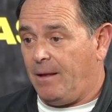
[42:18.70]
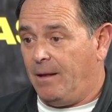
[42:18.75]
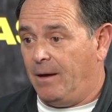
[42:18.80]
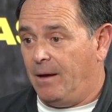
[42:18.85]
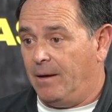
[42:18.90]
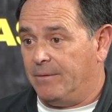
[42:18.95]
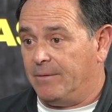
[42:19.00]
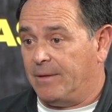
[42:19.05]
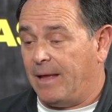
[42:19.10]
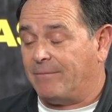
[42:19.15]

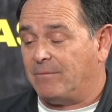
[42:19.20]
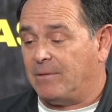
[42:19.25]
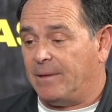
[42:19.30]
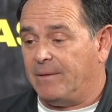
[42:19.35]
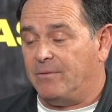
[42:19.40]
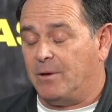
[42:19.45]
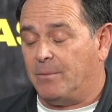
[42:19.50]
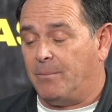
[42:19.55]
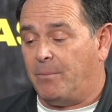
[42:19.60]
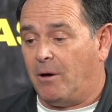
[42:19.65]
have to
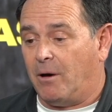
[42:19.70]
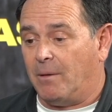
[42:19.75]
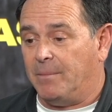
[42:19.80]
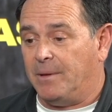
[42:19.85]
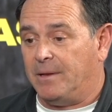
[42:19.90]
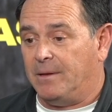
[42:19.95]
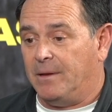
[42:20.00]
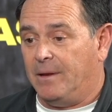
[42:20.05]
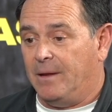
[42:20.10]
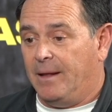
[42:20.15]
leave the
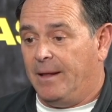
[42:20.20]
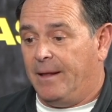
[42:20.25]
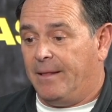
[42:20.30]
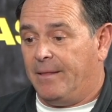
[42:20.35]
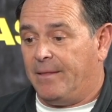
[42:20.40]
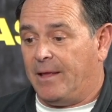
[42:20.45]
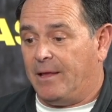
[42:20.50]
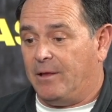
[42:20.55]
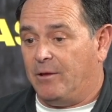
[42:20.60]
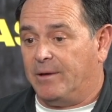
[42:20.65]
department,
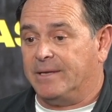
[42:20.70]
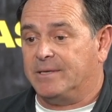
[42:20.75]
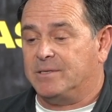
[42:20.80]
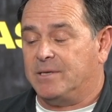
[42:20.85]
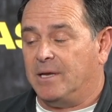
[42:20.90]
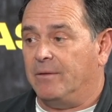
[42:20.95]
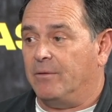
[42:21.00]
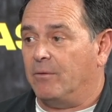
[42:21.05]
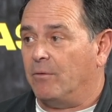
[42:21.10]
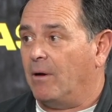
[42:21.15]
that you could
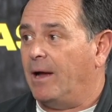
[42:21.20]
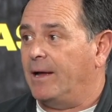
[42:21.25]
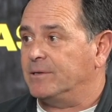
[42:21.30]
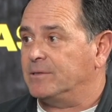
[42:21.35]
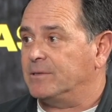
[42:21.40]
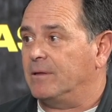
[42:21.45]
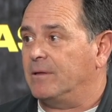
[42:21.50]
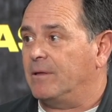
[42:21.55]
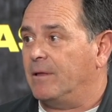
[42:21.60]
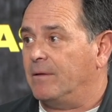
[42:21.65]
see in their
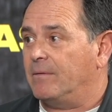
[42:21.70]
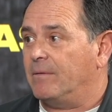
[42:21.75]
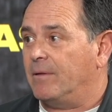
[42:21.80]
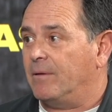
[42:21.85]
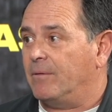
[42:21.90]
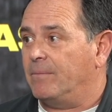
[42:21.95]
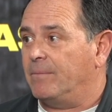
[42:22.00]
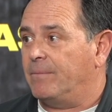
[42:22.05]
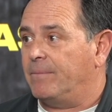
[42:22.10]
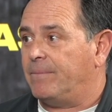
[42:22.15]
eyes
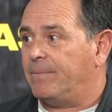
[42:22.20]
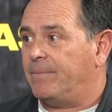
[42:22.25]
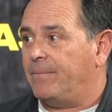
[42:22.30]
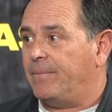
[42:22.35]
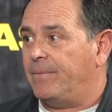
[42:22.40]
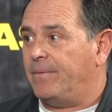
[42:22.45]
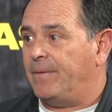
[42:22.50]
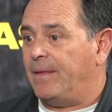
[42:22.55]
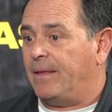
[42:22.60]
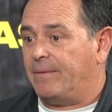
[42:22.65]

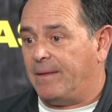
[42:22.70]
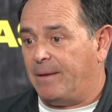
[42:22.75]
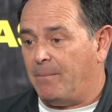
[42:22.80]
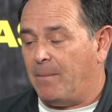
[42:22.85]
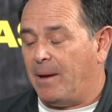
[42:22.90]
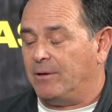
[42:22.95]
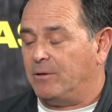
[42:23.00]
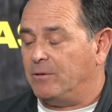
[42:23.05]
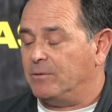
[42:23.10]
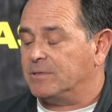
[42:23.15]
that they
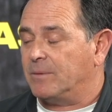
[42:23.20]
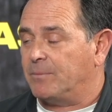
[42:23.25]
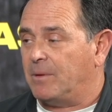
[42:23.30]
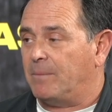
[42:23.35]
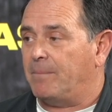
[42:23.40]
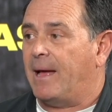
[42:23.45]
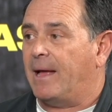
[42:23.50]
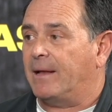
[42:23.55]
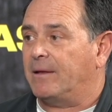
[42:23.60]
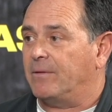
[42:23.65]
might do
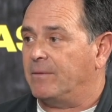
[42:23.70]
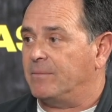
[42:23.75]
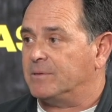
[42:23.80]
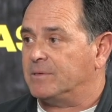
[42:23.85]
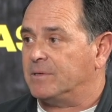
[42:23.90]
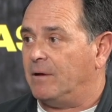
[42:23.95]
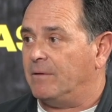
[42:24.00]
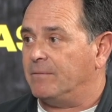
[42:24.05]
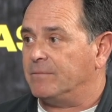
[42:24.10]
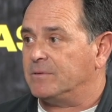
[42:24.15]
something bad to
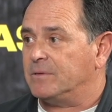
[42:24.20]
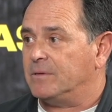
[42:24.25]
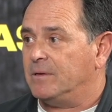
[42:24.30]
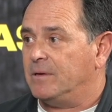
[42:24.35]
themselves.